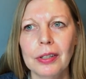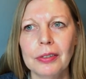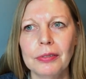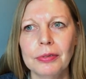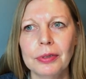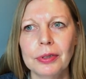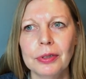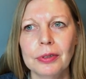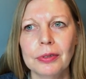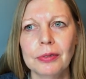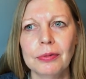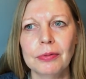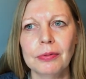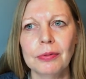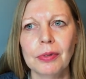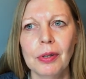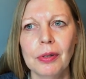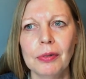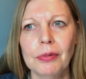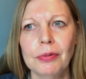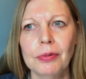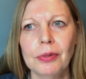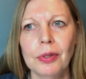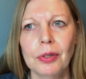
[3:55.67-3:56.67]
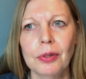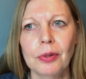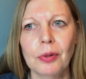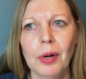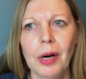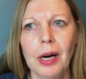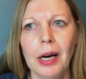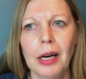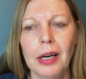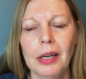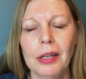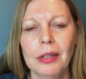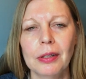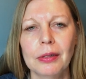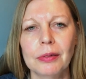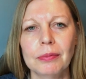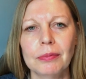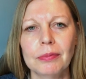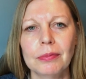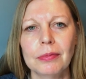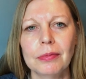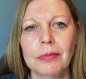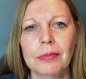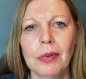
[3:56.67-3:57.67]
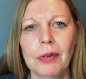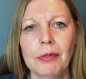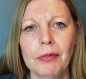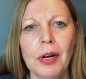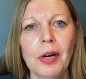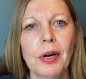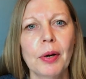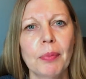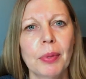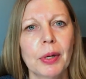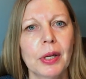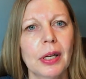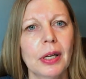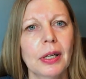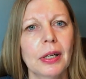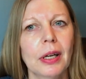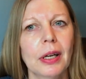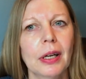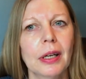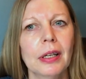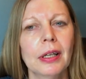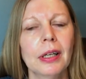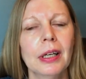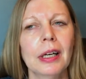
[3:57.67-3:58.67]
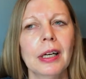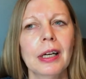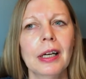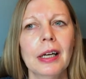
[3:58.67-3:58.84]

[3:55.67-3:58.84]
if you are a very beginner,